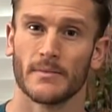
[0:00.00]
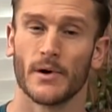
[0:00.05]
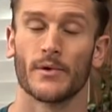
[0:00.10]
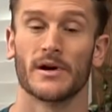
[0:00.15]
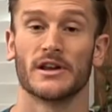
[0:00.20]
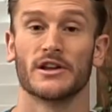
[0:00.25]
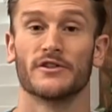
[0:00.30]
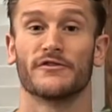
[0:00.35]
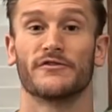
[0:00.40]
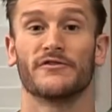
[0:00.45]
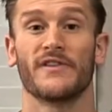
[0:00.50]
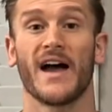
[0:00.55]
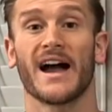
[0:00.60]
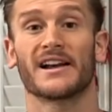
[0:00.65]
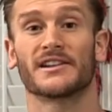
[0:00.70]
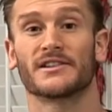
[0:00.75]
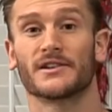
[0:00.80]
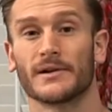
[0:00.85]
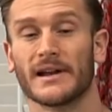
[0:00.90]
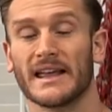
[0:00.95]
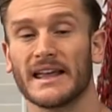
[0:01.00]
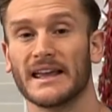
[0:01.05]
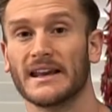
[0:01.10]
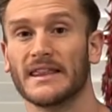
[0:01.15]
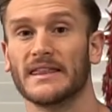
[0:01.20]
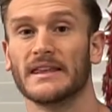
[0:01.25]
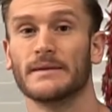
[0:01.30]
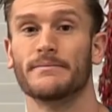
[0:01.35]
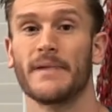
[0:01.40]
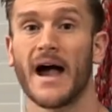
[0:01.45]
But when you factor
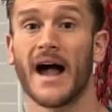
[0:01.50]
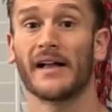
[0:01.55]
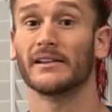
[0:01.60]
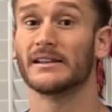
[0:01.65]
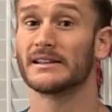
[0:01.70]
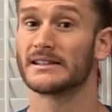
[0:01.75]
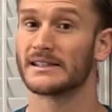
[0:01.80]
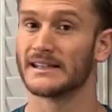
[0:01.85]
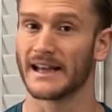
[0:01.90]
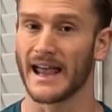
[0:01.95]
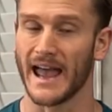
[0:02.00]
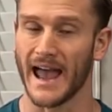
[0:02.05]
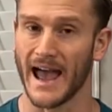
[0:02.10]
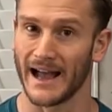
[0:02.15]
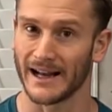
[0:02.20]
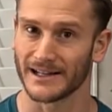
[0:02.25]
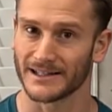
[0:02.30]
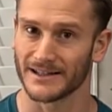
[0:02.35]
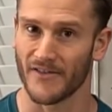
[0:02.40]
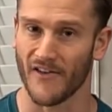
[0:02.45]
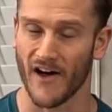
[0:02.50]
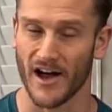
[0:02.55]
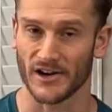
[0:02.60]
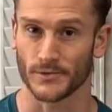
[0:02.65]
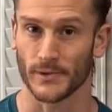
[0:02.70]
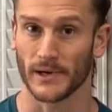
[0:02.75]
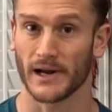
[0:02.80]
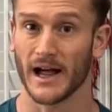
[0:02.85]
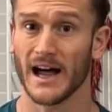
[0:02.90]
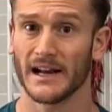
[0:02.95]
in the balancing act of
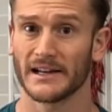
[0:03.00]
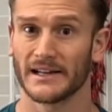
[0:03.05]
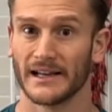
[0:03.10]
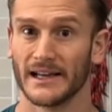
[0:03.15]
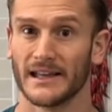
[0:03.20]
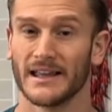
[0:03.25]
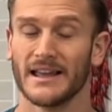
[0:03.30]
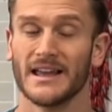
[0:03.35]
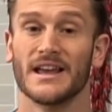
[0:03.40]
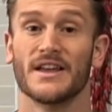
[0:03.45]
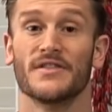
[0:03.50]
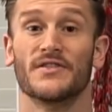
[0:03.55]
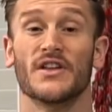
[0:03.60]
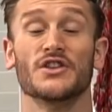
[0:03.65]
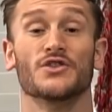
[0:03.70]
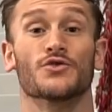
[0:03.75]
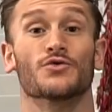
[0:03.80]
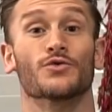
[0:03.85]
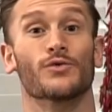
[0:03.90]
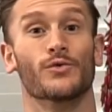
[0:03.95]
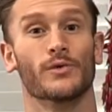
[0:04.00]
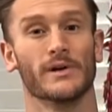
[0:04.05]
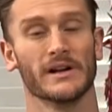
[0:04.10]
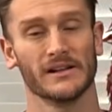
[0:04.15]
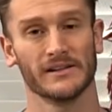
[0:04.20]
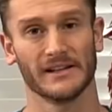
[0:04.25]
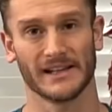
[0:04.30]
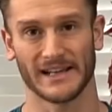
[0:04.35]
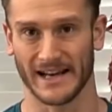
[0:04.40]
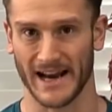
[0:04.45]
ashwagandha, then you
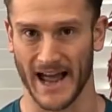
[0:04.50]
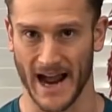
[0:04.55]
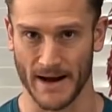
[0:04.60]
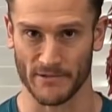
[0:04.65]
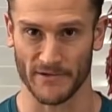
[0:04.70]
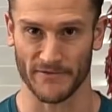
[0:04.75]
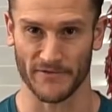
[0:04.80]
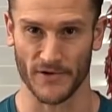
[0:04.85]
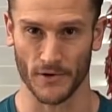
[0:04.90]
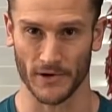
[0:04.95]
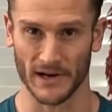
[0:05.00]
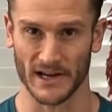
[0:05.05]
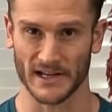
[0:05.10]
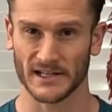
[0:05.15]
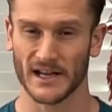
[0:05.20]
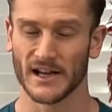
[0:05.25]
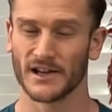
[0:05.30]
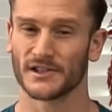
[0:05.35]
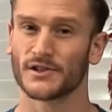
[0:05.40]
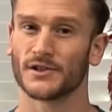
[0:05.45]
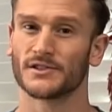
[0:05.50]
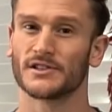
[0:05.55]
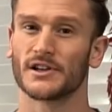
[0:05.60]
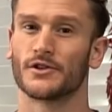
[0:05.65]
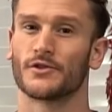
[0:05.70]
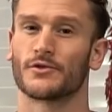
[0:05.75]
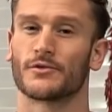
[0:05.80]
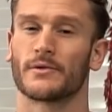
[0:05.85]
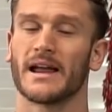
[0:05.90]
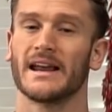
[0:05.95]
really get hyper focused. So it's a
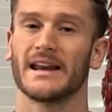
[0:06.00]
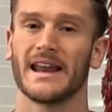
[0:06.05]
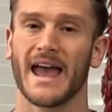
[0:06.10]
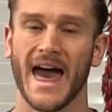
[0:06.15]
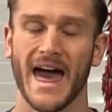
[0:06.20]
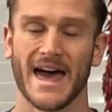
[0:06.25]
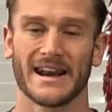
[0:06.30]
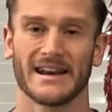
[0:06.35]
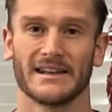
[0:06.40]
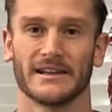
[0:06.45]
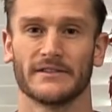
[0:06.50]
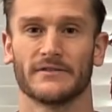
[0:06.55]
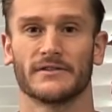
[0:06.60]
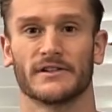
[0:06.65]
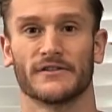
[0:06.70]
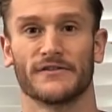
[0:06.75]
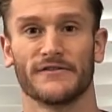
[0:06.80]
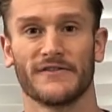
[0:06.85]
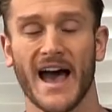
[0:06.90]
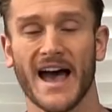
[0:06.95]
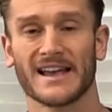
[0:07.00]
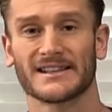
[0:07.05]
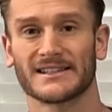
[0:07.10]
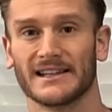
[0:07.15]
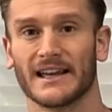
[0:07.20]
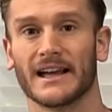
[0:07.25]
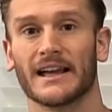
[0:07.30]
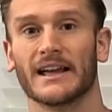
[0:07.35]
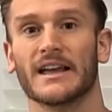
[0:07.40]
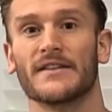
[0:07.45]
great additive to
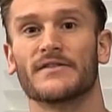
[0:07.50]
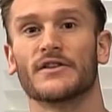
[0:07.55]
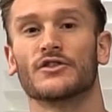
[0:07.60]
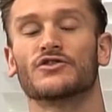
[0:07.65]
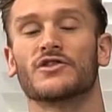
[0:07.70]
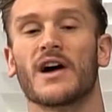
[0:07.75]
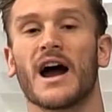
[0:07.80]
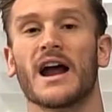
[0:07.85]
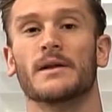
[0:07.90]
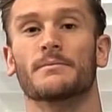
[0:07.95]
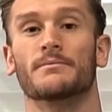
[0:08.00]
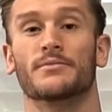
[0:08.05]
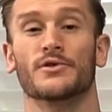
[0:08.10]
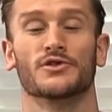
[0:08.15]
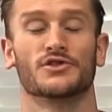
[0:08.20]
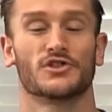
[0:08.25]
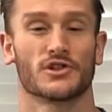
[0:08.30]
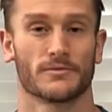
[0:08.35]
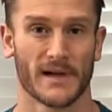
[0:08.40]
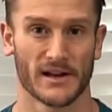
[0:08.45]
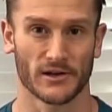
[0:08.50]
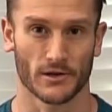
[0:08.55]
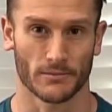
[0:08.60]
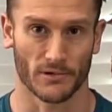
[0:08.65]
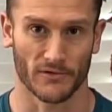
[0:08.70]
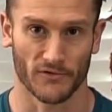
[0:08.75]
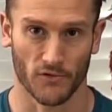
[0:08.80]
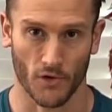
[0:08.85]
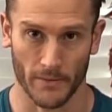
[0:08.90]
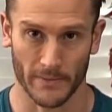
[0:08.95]
fasting if you're trying to boost your mental
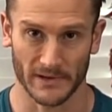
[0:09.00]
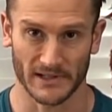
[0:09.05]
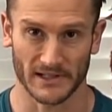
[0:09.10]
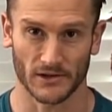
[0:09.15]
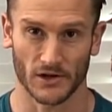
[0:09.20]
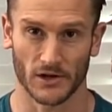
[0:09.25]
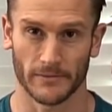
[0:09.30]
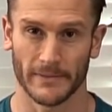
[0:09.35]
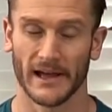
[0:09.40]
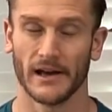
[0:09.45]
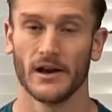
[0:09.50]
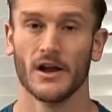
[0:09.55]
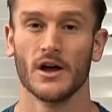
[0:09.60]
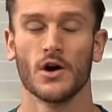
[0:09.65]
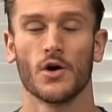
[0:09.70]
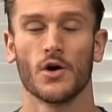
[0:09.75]
performance a little bit,